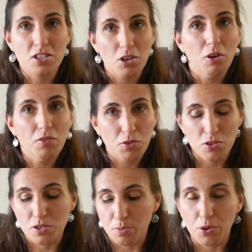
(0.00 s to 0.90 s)
go over
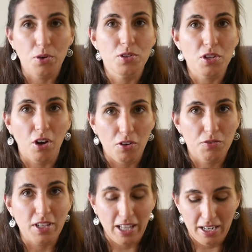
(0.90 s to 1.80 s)
first the pros of
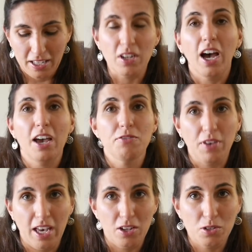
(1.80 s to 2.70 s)
the Lennox I
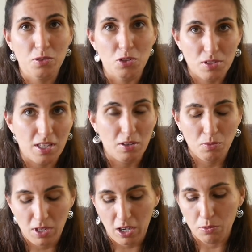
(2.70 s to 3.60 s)
found
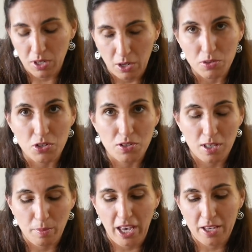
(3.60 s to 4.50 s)
when I was using
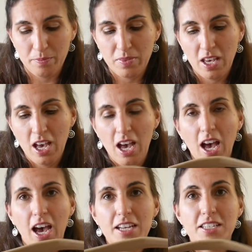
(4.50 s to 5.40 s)
the bag.
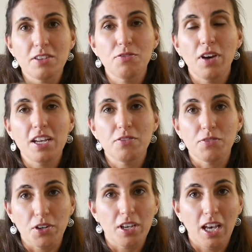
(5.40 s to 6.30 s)
I did find it
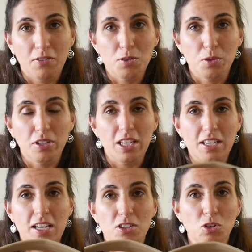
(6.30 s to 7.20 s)
very comfortable. It
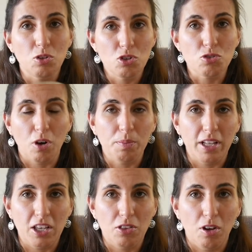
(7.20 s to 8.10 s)
has a good drop
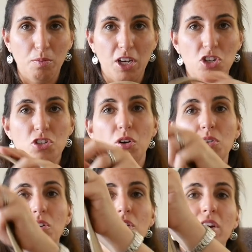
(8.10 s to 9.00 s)
length on my
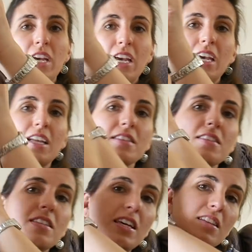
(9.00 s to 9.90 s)
shoulder. It
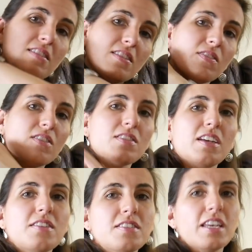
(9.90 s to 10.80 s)
sits, you can
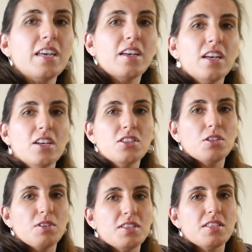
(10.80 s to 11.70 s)
kind of see, so
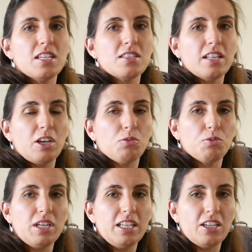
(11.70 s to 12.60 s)
it sits like
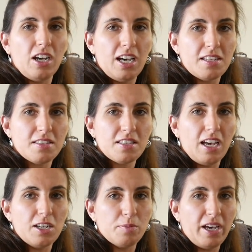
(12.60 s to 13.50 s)
really nice
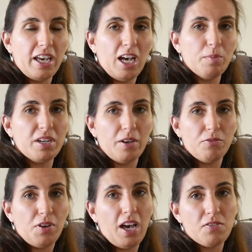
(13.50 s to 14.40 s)
under my arm, and I'm
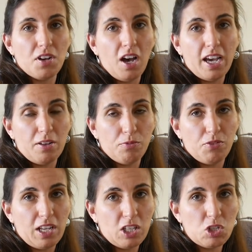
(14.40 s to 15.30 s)
5'9", I'm
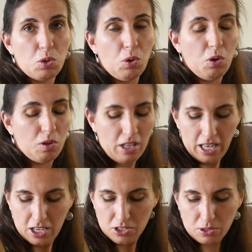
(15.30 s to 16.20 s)
fairly tall,
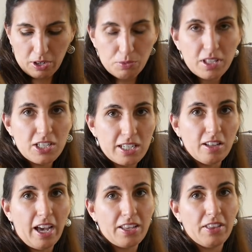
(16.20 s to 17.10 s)
so I really did
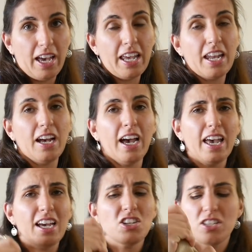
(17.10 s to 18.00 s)
like that. And I
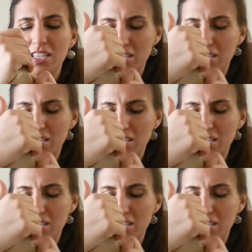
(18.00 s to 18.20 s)
actually